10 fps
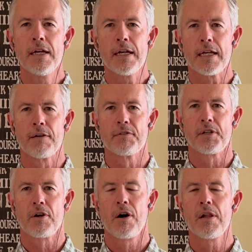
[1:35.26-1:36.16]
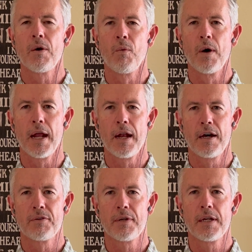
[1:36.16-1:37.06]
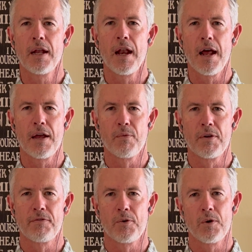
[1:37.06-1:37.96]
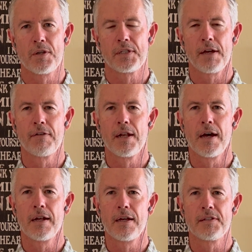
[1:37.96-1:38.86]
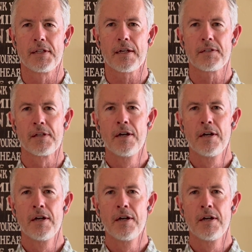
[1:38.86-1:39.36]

give us a call at 1-800-914-7996